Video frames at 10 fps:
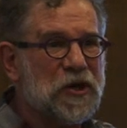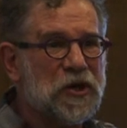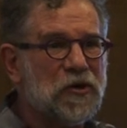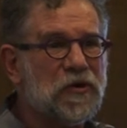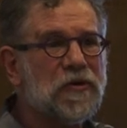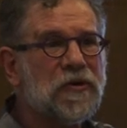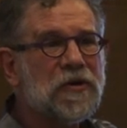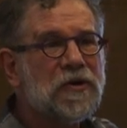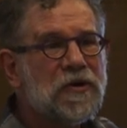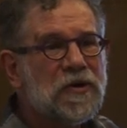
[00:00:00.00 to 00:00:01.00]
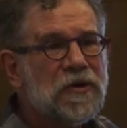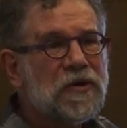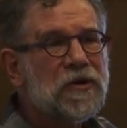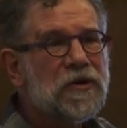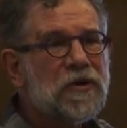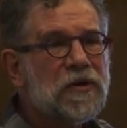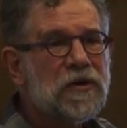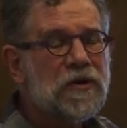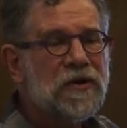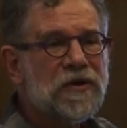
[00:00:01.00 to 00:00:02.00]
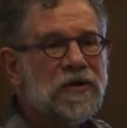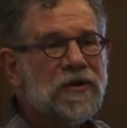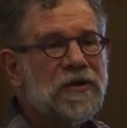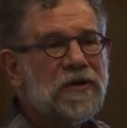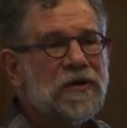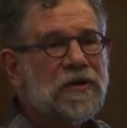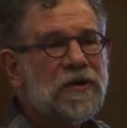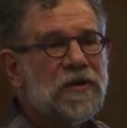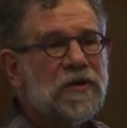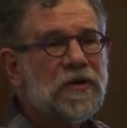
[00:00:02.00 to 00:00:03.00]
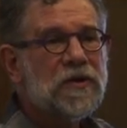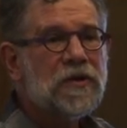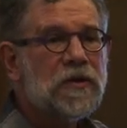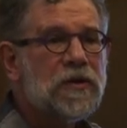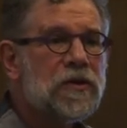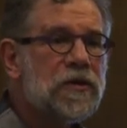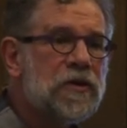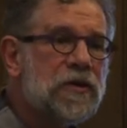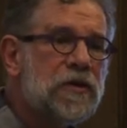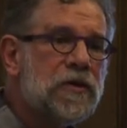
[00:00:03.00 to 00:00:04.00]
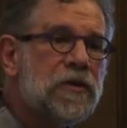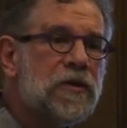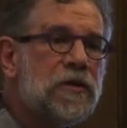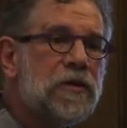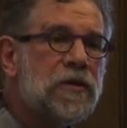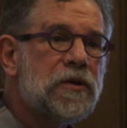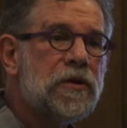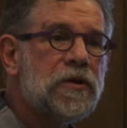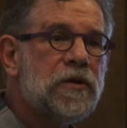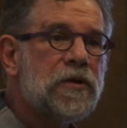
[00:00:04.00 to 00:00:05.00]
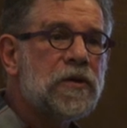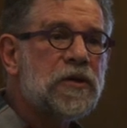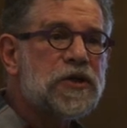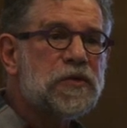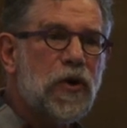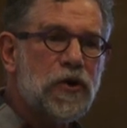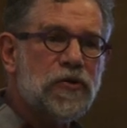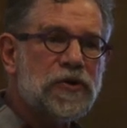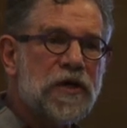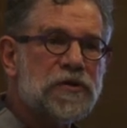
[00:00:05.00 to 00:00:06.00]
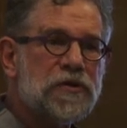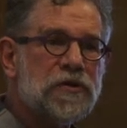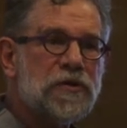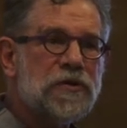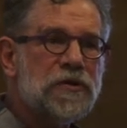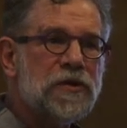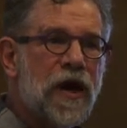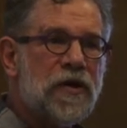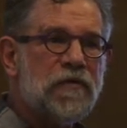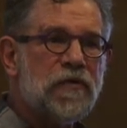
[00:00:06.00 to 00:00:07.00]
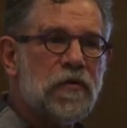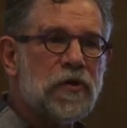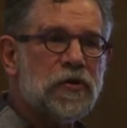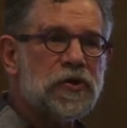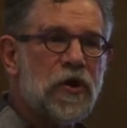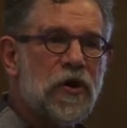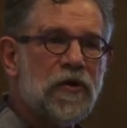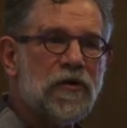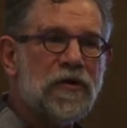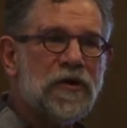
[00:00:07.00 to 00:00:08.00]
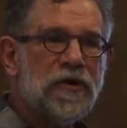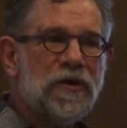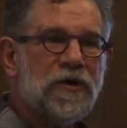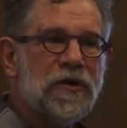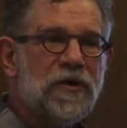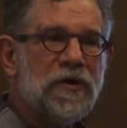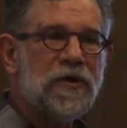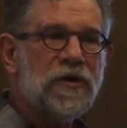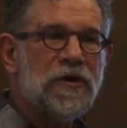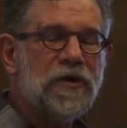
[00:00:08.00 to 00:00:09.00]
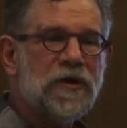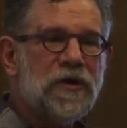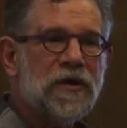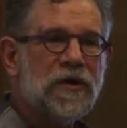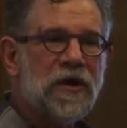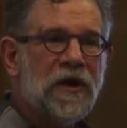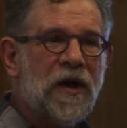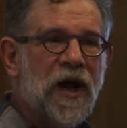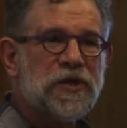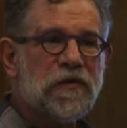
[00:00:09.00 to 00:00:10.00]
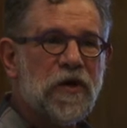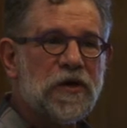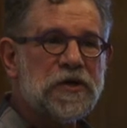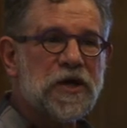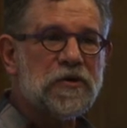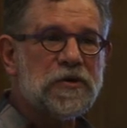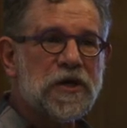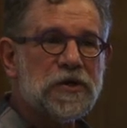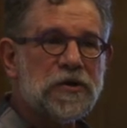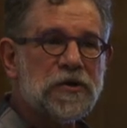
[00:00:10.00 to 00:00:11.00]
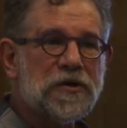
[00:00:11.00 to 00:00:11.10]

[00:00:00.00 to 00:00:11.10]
Sorry. Can you just do you know if smart use cases fit in with your way of thinking? Smart use cases. Yes. I don't even know what those are. Sander covered it this morning. I should have gone to Sander's session.